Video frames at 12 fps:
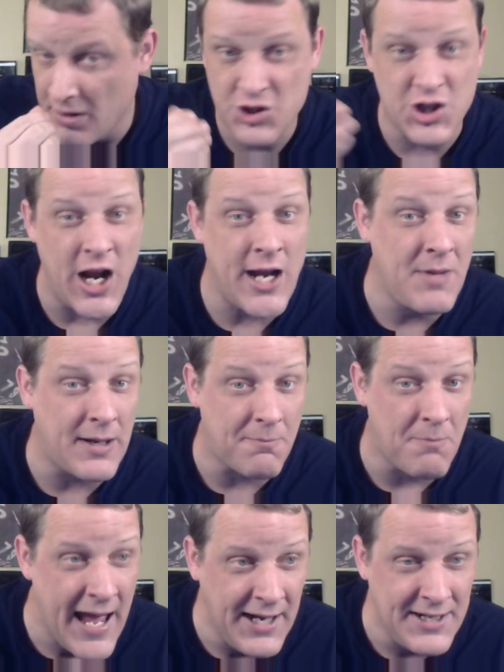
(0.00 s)
Shane
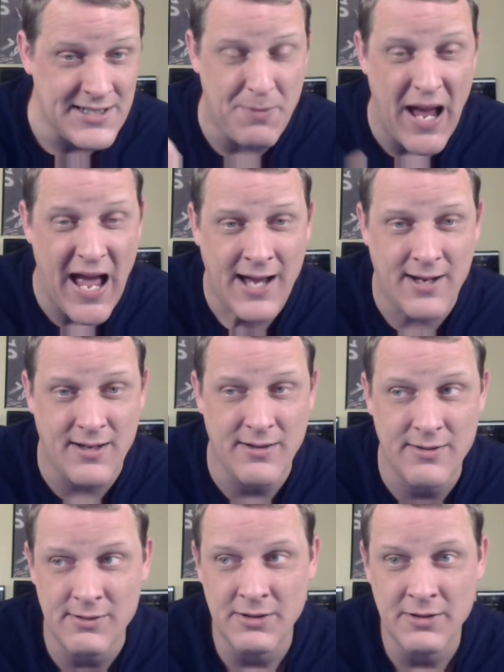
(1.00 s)
McMahon is back.
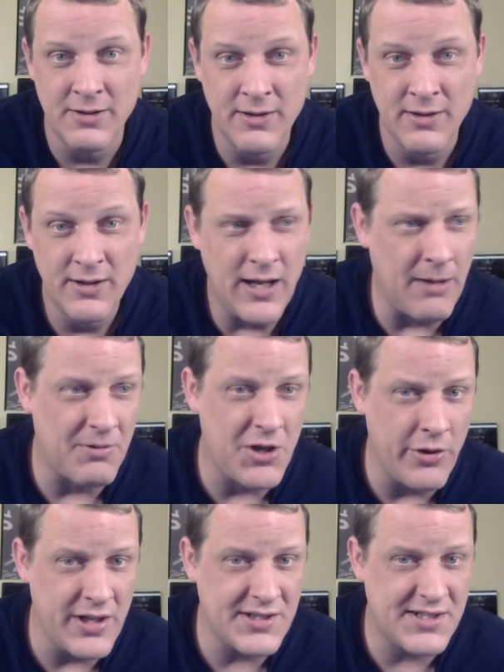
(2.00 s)
I'm
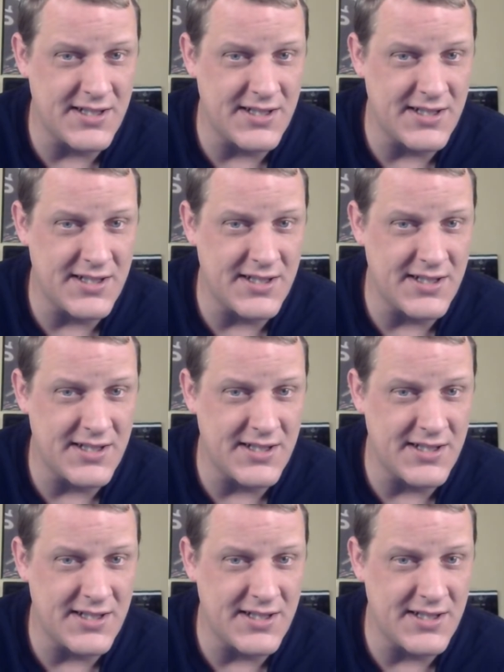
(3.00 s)
curious